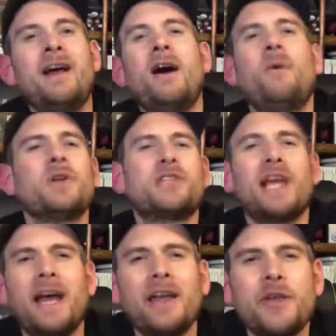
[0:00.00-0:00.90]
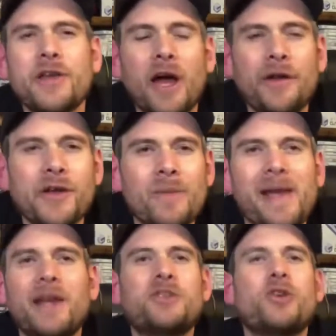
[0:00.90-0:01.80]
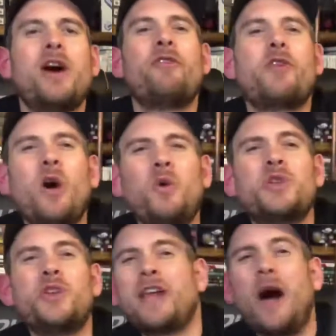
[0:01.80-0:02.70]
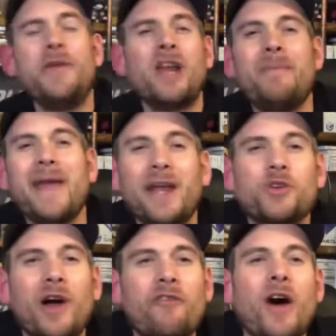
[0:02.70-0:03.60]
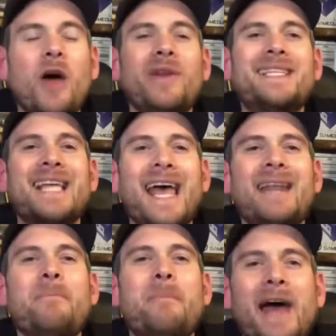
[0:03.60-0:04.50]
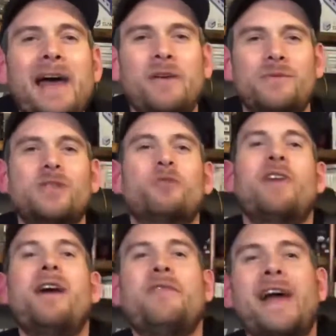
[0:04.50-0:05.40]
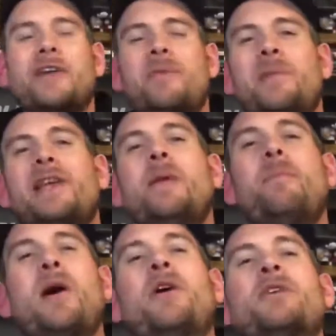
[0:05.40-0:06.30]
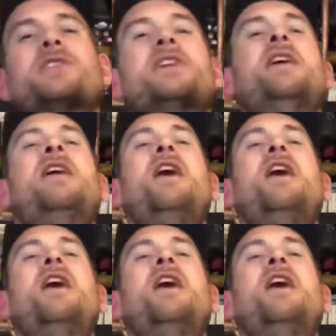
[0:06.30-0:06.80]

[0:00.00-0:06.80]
What's that? You can own it on the Mega Drive, of course. You can own it on the Mega Drive for only £10, around that complete in boxed.